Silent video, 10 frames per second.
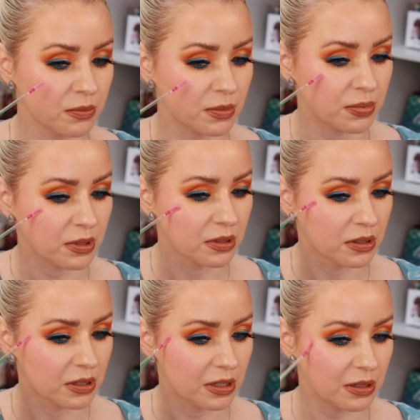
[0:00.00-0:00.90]
I'm going
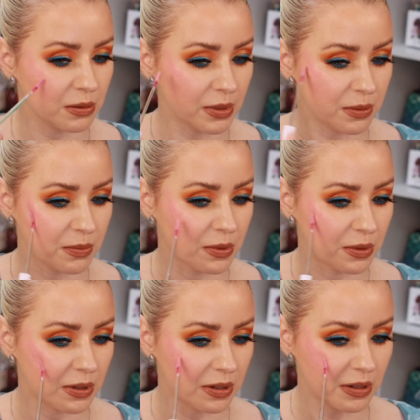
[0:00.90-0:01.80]
to put a little bit
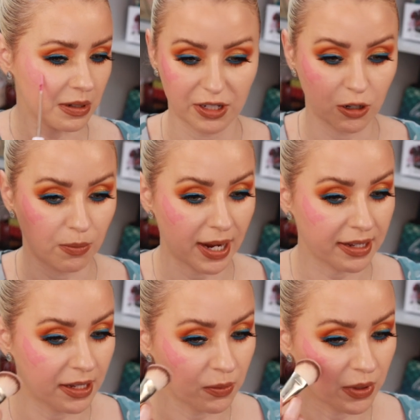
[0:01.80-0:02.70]
more and go
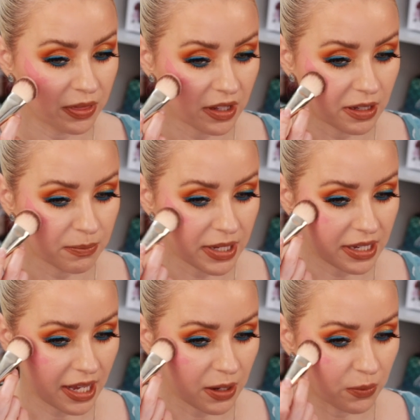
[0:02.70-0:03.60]
back in with the B
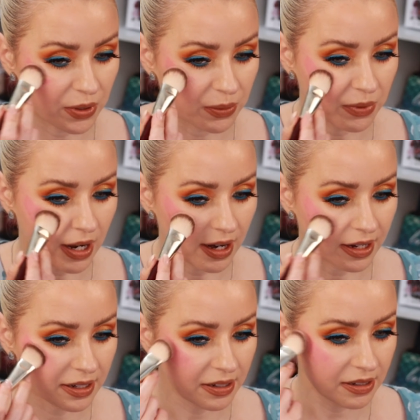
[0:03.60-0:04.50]
K one oh
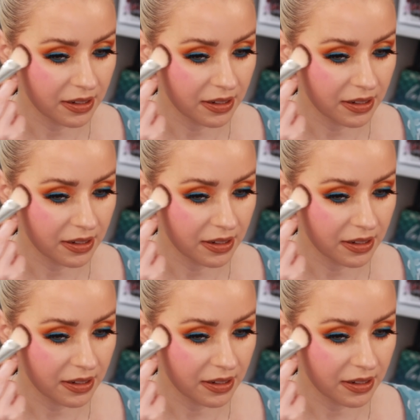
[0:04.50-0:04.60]
nine.